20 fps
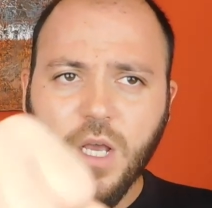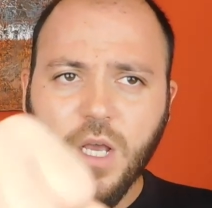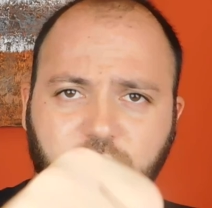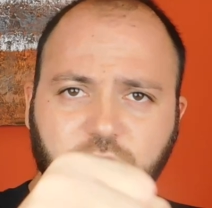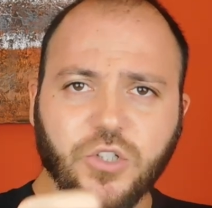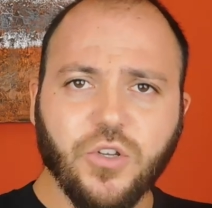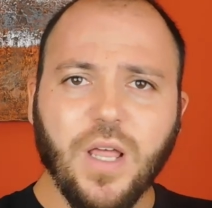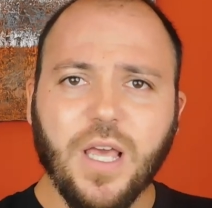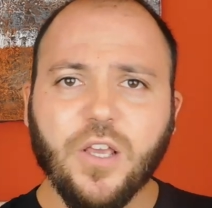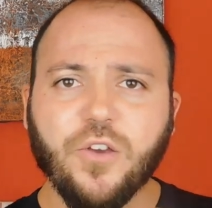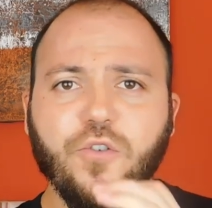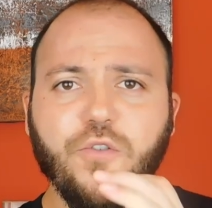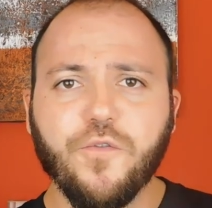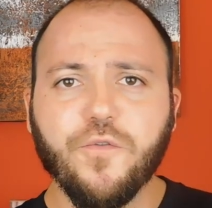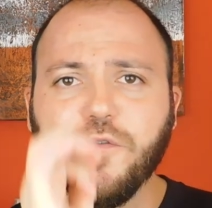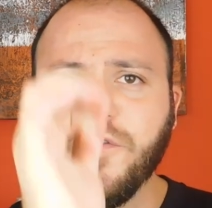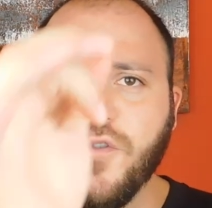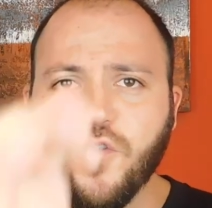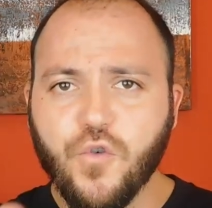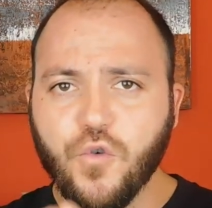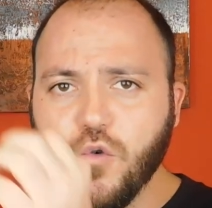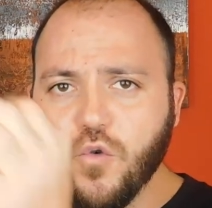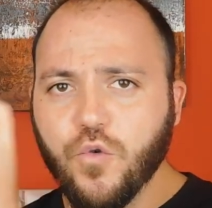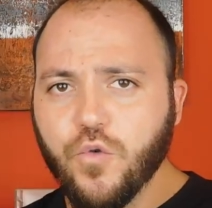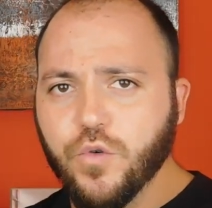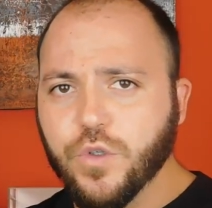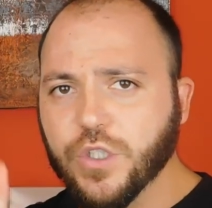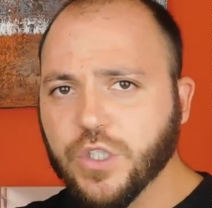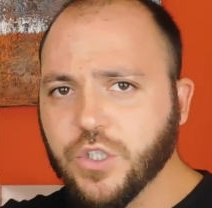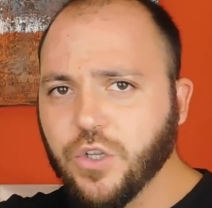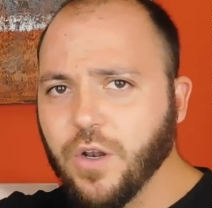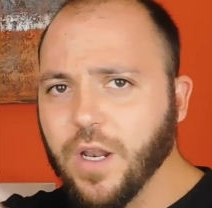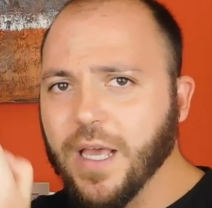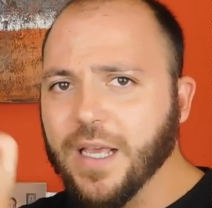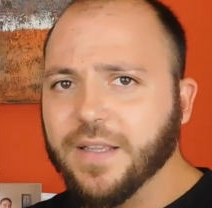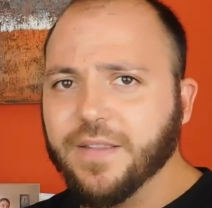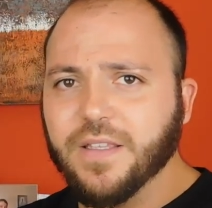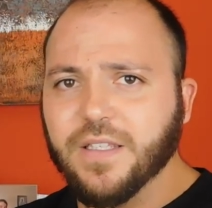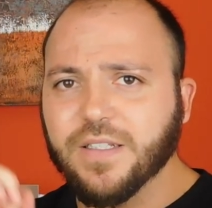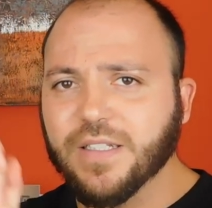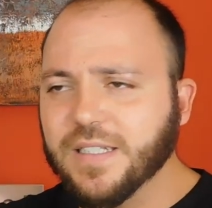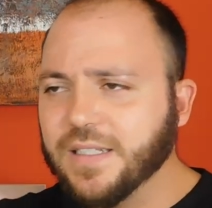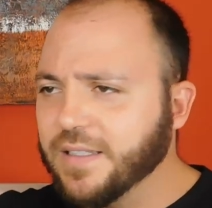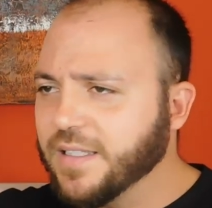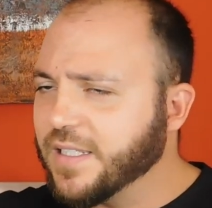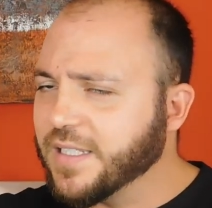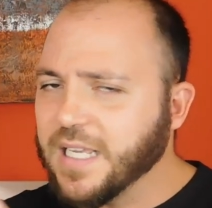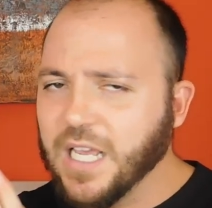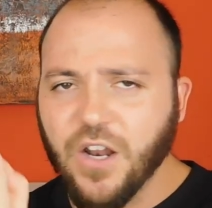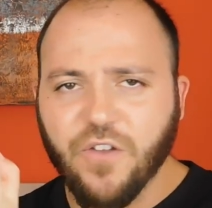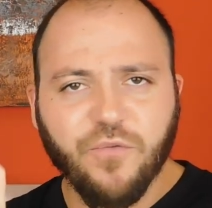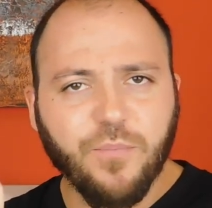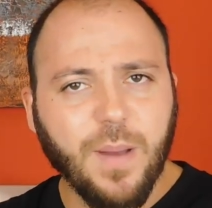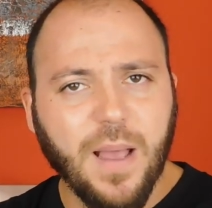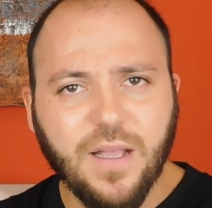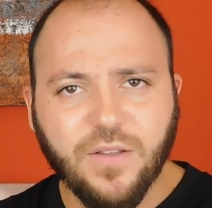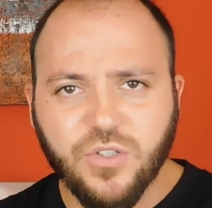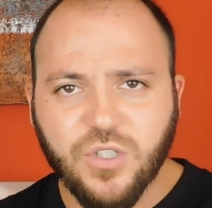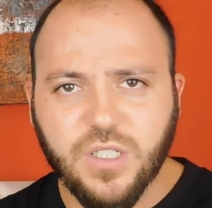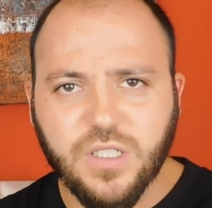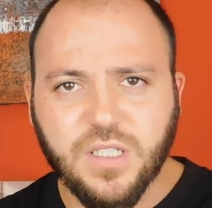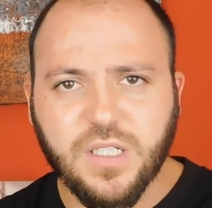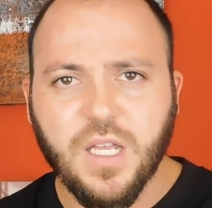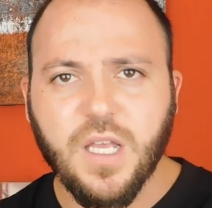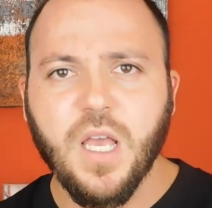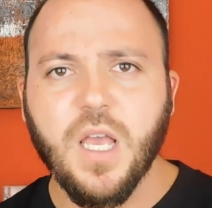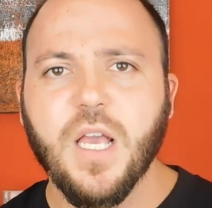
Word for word: it's not like kung fu, it's not like this, this kind of punches,